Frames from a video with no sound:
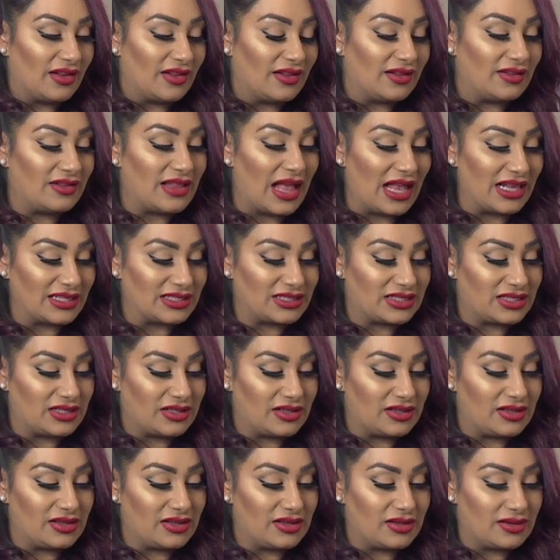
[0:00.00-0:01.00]
that's
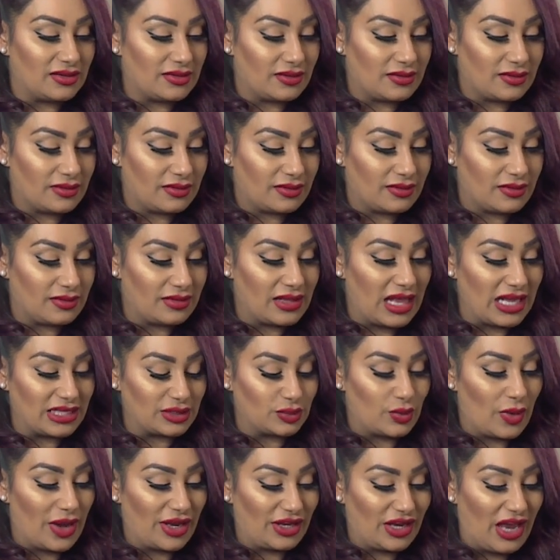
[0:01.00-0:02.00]

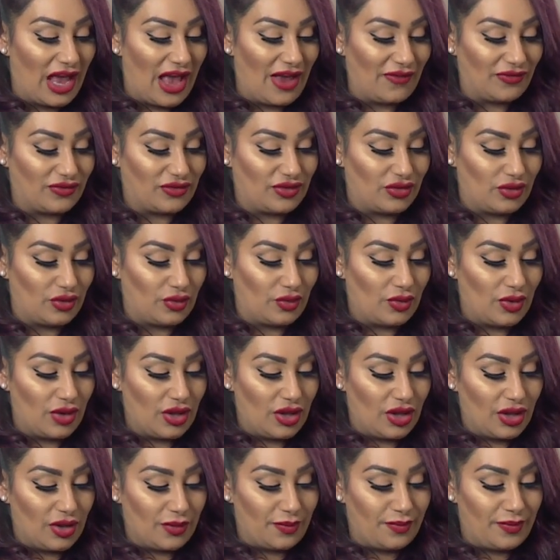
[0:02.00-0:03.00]
why you have to
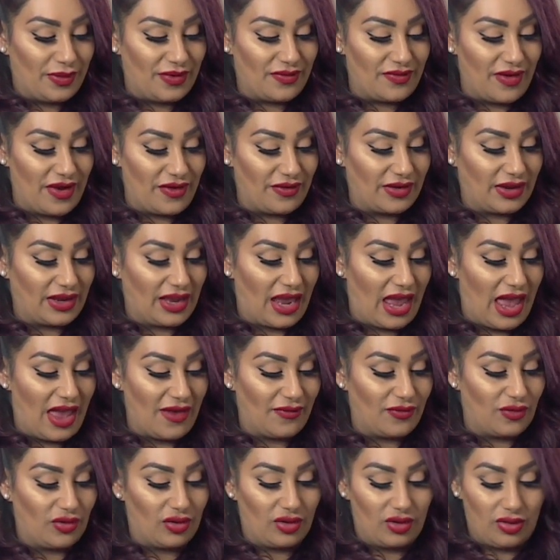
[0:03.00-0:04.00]
be very
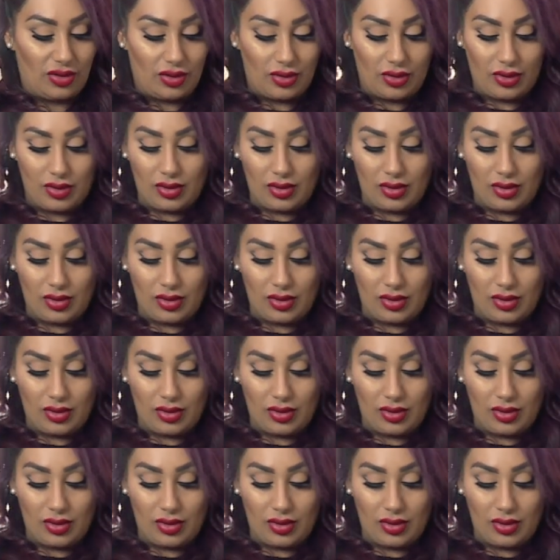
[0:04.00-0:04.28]
careful